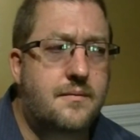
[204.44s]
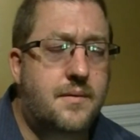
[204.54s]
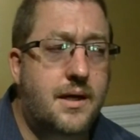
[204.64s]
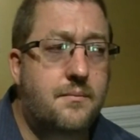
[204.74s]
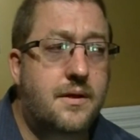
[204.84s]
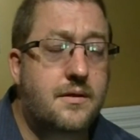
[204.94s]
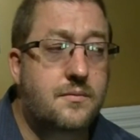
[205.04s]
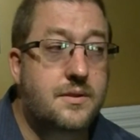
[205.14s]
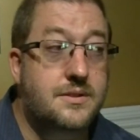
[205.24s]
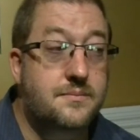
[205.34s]
My mother
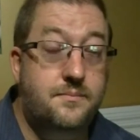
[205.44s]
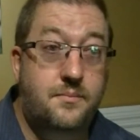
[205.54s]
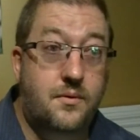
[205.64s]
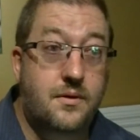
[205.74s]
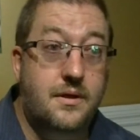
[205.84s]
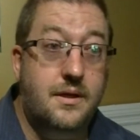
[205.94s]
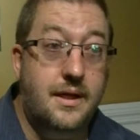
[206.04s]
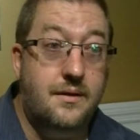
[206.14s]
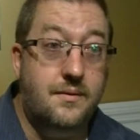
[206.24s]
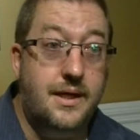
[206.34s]
was born
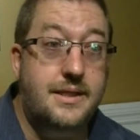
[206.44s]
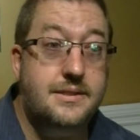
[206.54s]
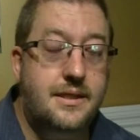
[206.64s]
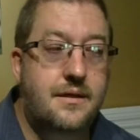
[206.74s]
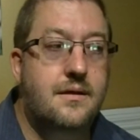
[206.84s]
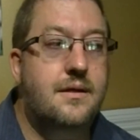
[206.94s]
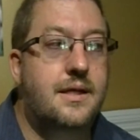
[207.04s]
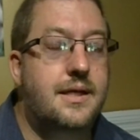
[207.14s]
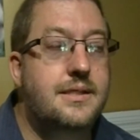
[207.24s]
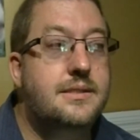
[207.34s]
and raised here
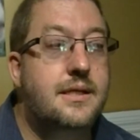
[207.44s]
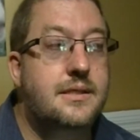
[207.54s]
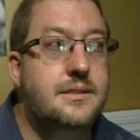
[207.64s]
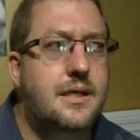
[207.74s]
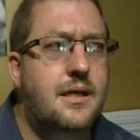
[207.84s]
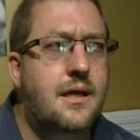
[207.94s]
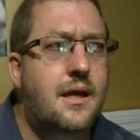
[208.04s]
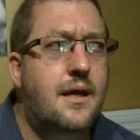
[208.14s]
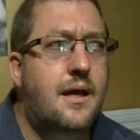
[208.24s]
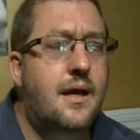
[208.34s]
in East Tennessee,
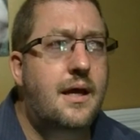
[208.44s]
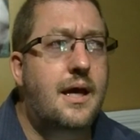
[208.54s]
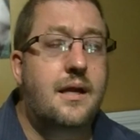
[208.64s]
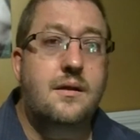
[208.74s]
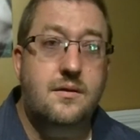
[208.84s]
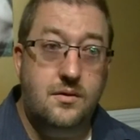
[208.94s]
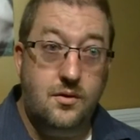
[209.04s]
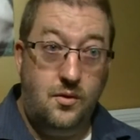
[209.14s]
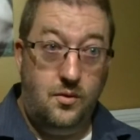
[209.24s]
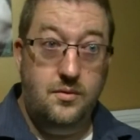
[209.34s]
and
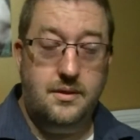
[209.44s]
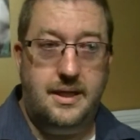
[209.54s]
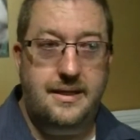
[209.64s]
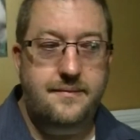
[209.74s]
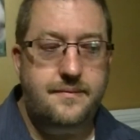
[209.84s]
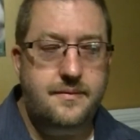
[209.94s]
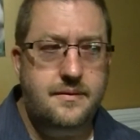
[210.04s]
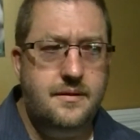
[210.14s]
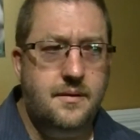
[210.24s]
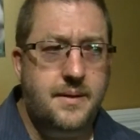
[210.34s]
her whole life,
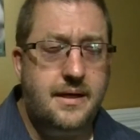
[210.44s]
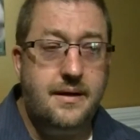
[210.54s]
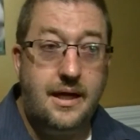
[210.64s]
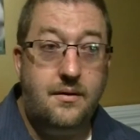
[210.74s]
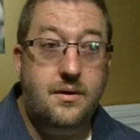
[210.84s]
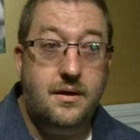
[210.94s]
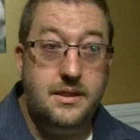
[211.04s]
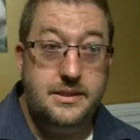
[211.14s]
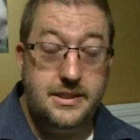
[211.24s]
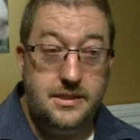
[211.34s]
no matter how
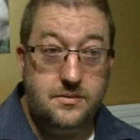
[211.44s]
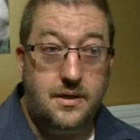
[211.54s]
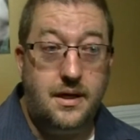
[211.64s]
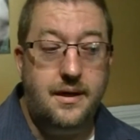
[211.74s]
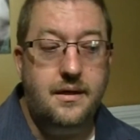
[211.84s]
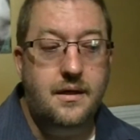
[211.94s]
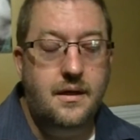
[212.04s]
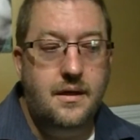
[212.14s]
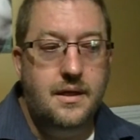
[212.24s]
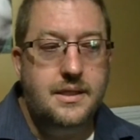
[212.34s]
hard she tried,
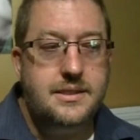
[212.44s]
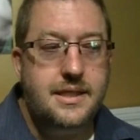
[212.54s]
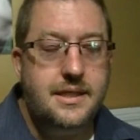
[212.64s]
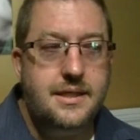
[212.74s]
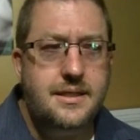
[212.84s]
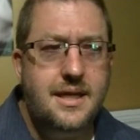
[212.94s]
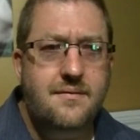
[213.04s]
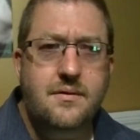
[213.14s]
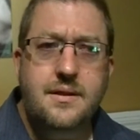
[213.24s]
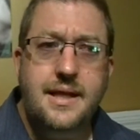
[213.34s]
she could
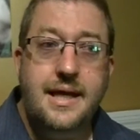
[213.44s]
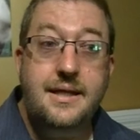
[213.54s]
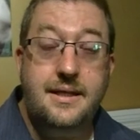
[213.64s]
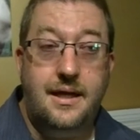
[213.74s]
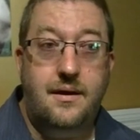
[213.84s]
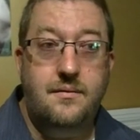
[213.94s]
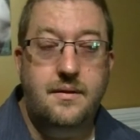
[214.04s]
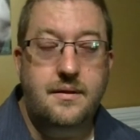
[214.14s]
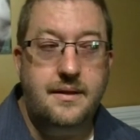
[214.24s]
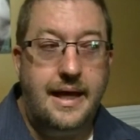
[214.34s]
never lay
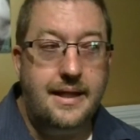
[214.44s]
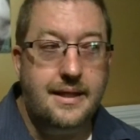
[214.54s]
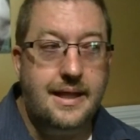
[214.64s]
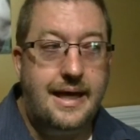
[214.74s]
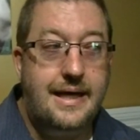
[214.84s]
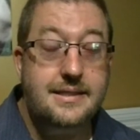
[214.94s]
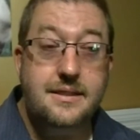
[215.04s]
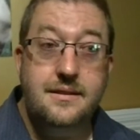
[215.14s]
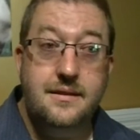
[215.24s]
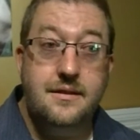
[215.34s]
down that
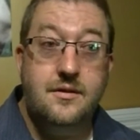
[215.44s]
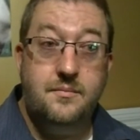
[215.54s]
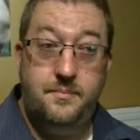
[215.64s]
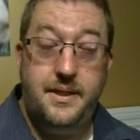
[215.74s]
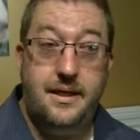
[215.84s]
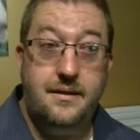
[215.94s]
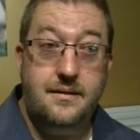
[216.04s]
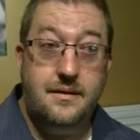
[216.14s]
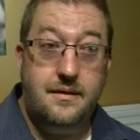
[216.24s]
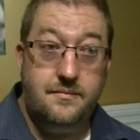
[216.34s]
last little bit
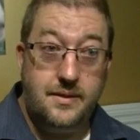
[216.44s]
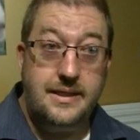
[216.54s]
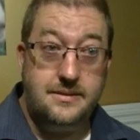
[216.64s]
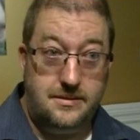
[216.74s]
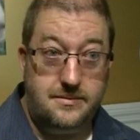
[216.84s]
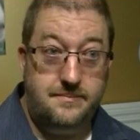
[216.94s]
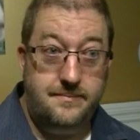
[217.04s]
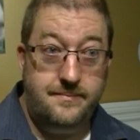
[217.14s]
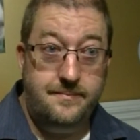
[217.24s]
of racism.